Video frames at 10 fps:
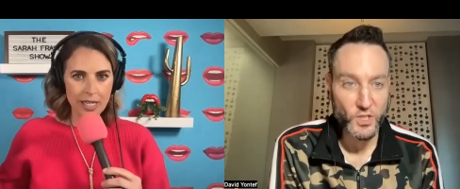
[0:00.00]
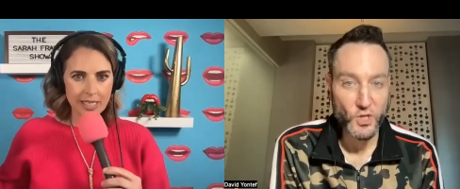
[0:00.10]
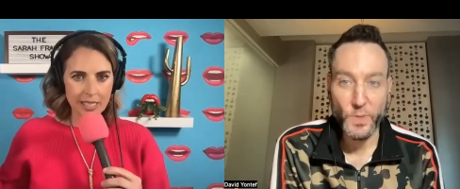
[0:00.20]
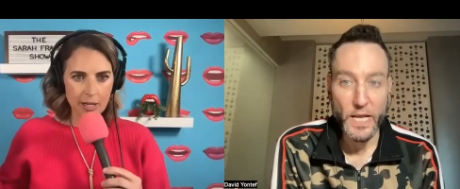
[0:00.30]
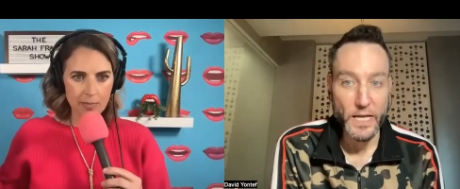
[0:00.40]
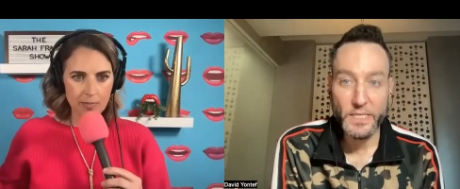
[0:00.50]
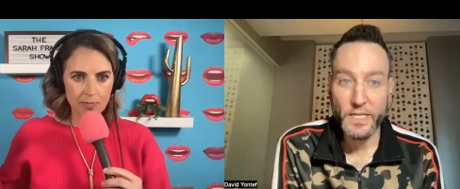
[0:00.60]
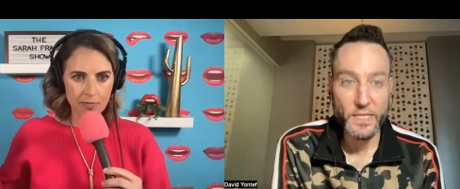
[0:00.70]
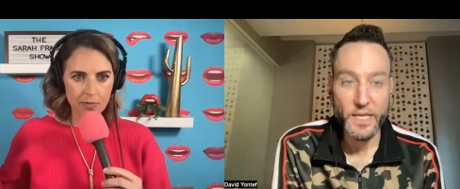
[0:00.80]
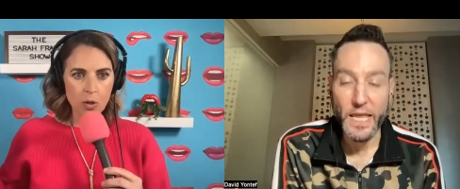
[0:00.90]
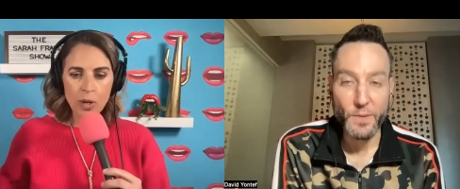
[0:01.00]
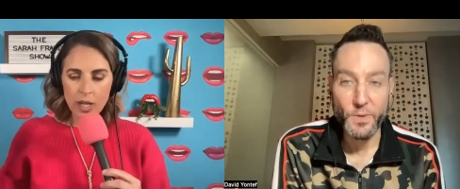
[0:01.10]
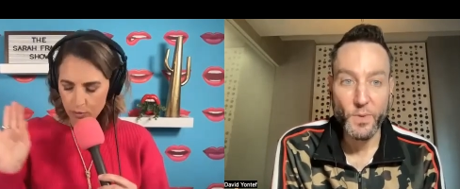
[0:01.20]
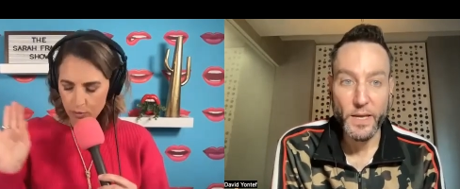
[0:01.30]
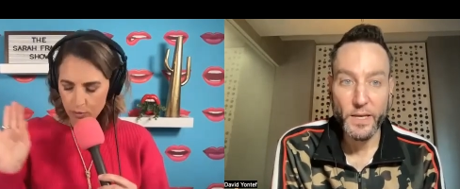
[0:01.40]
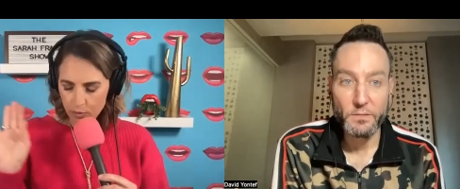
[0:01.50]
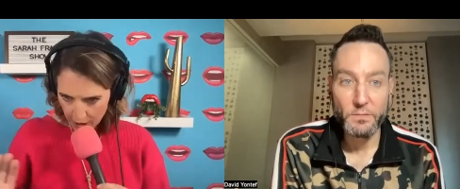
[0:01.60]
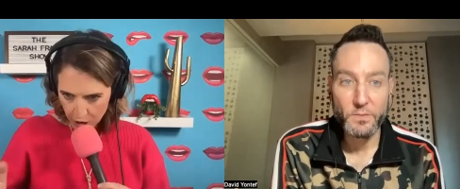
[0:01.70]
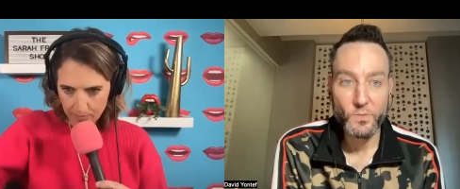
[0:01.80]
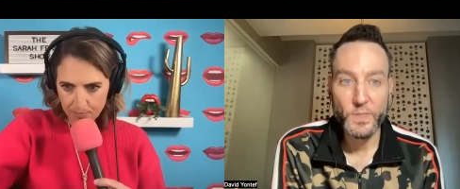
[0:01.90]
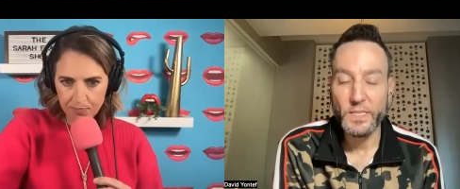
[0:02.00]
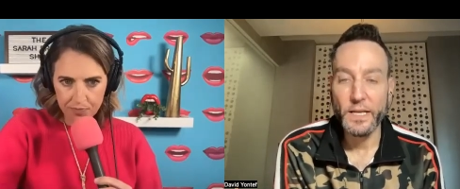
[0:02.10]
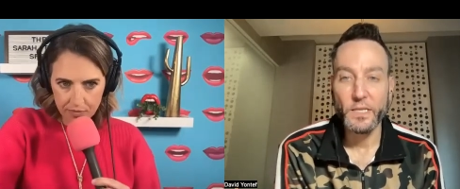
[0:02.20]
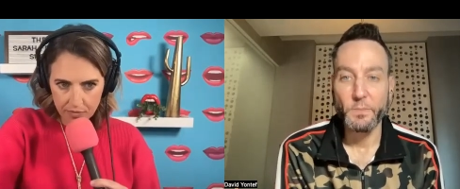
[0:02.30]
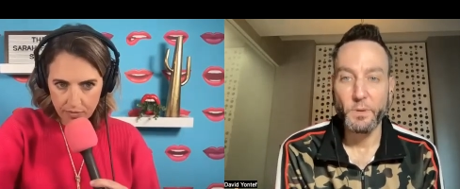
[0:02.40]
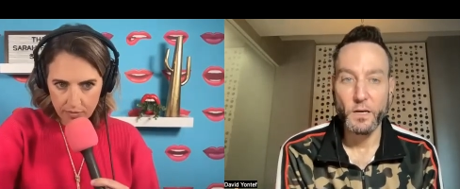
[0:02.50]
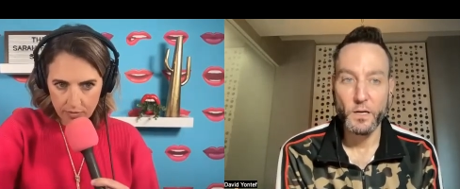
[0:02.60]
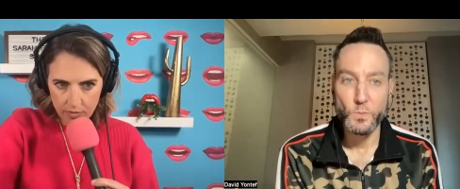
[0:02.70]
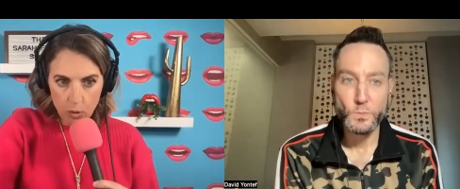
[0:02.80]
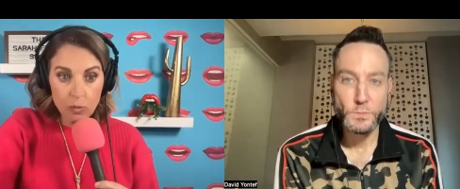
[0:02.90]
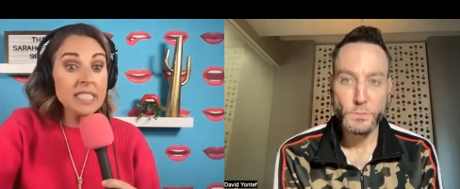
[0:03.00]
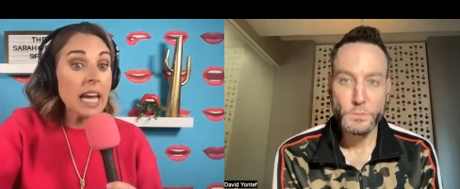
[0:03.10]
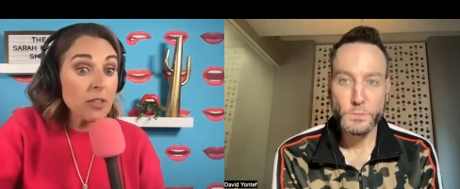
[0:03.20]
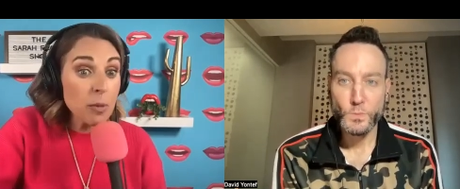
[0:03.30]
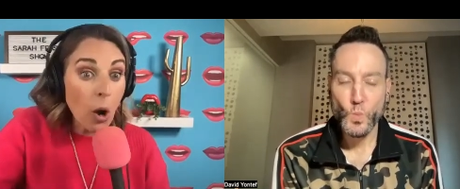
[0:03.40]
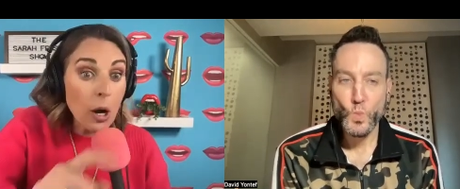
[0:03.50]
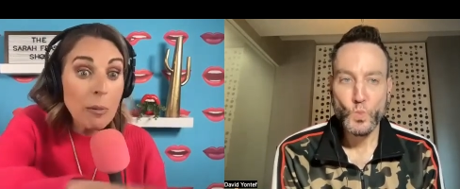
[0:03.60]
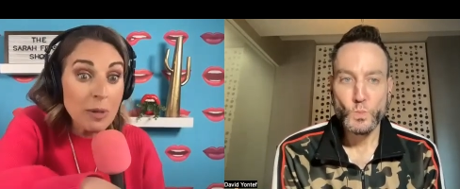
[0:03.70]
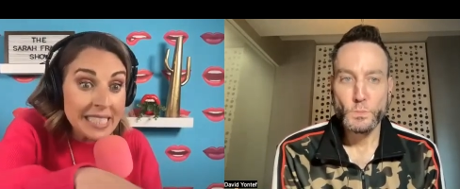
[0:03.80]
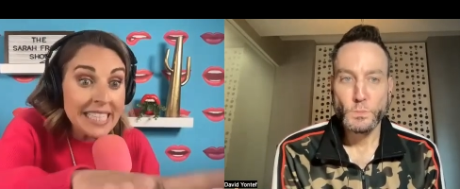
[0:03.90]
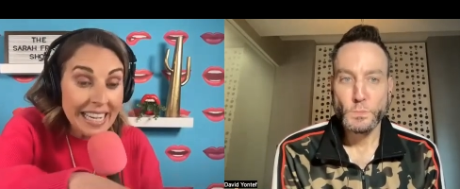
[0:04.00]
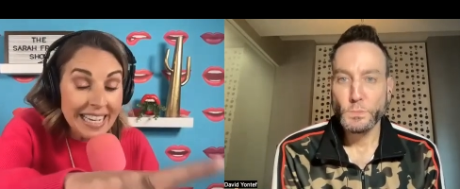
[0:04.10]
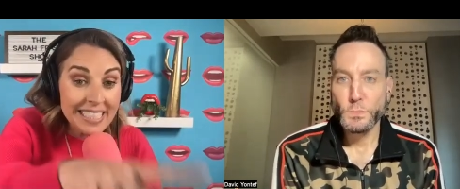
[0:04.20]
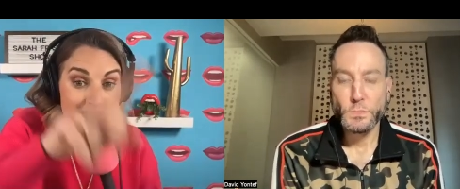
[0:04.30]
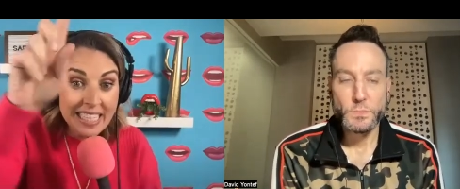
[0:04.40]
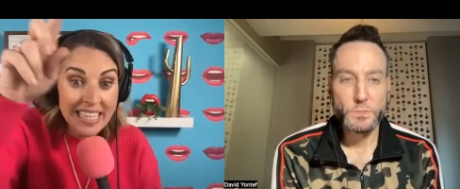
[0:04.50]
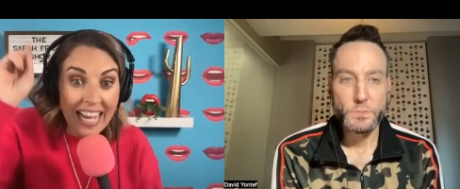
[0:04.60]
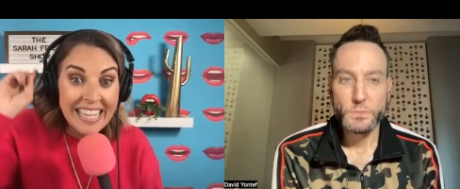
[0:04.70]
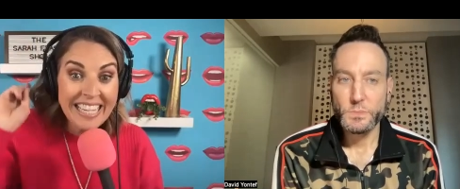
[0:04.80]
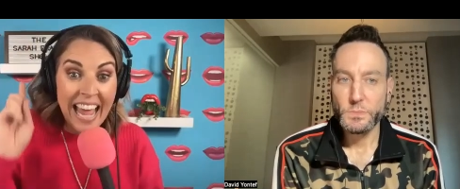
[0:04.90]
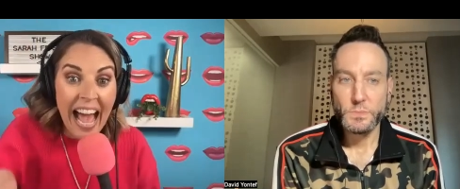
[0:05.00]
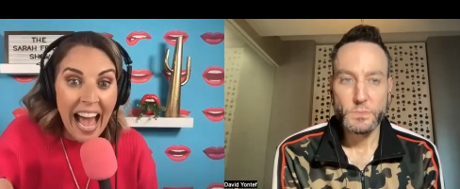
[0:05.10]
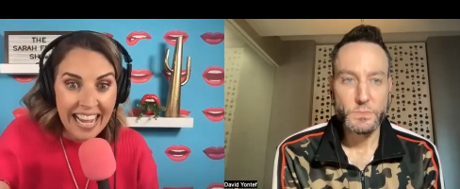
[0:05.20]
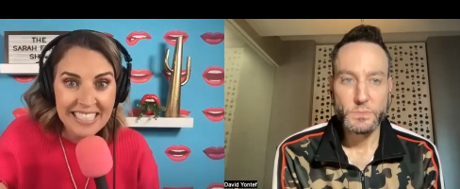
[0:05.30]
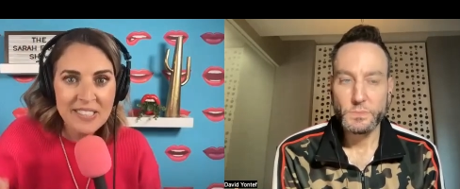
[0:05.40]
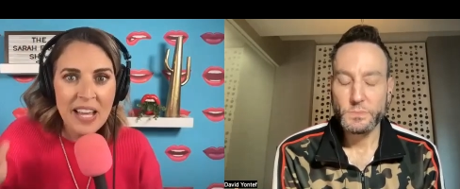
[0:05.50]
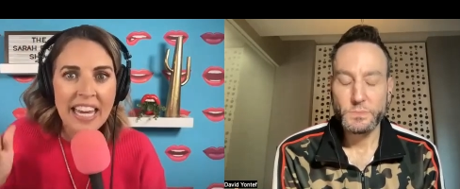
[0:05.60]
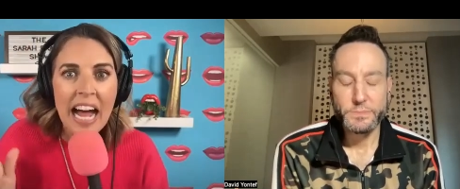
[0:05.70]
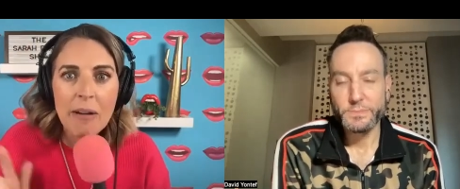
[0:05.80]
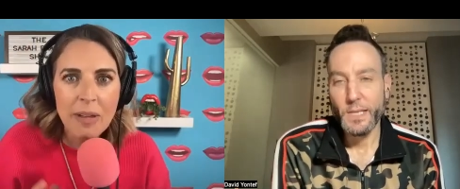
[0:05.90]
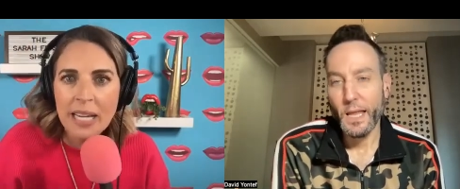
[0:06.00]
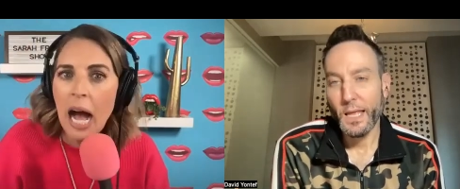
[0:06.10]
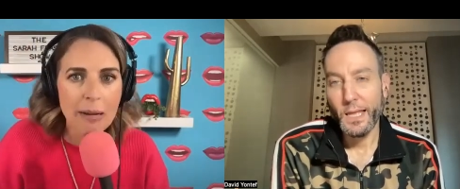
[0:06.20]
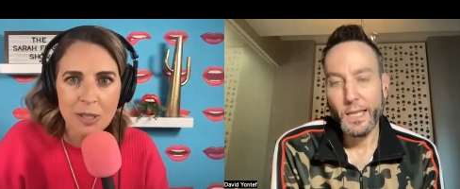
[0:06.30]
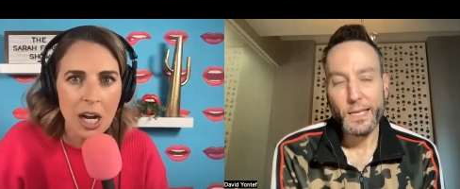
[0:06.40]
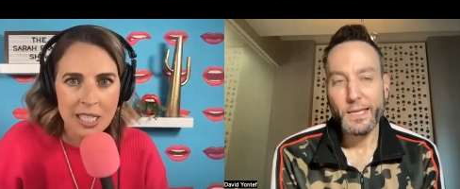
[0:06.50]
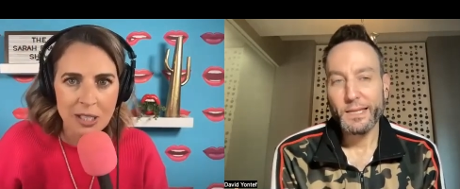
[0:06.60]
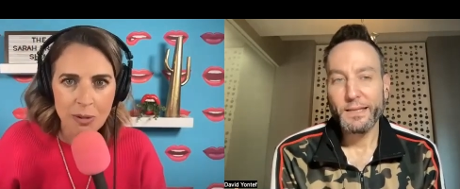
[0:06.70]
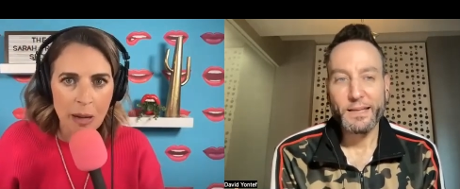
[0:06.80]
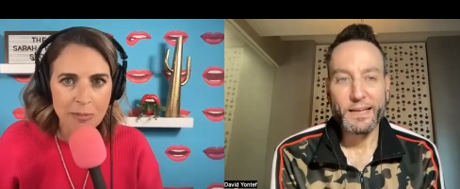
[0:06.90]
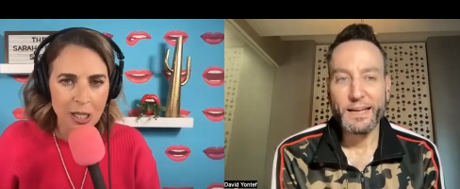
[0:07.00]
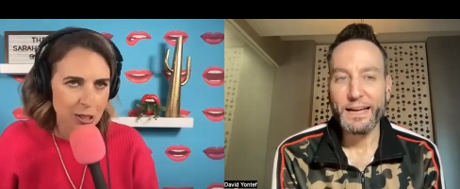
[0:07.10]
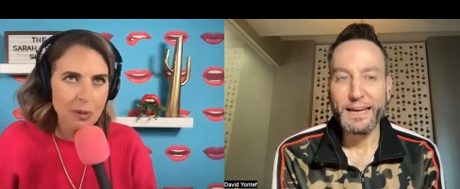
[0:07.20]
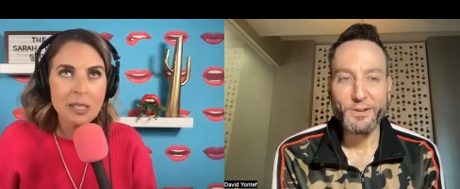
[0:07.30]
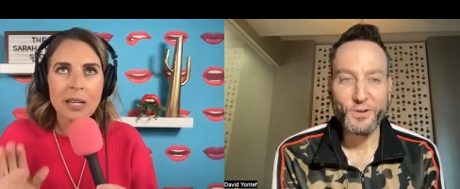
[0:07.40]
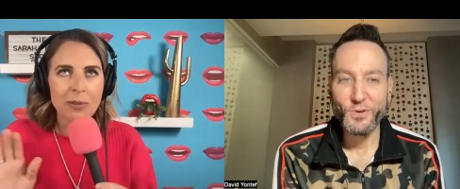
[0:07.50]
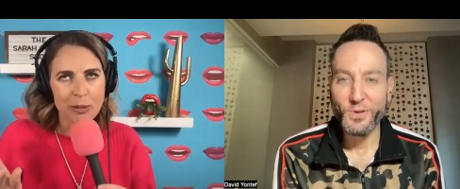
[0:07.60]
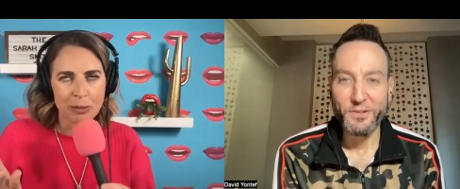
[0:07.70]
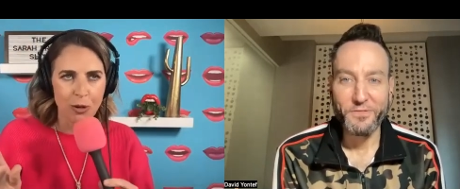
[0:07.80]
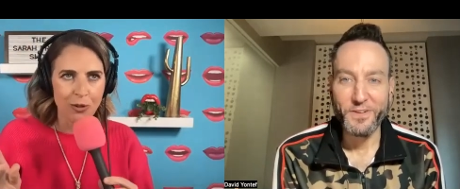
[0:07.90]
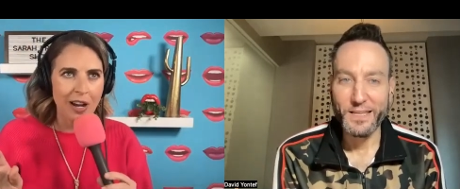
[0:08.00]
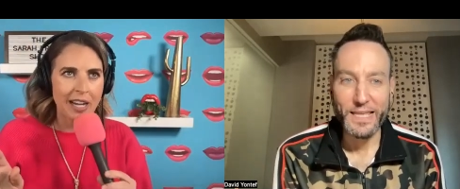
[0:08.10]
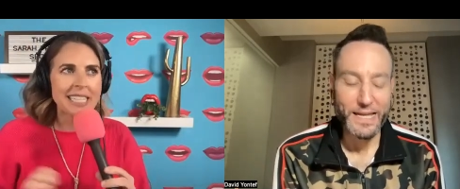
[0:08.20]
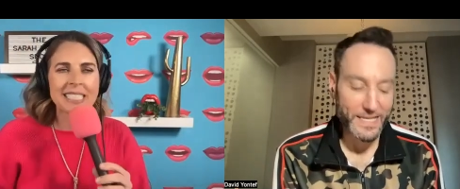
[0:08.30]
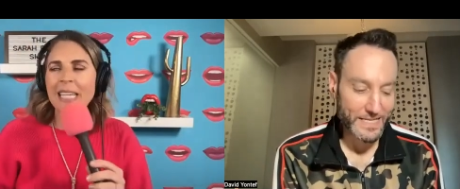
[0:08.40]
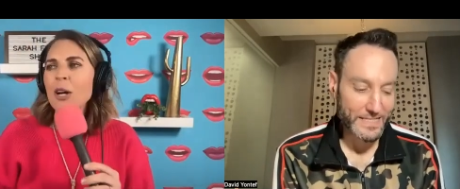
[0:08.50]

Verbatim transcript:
Speaker 1: Because you and I didn't the night We sat at the bar. We
Speaker 2: sat at the bar and we sat next to the guy in hacks. And I'm like, I'm talking to him. I'm talking to him. I don't Jada who the fuck that like,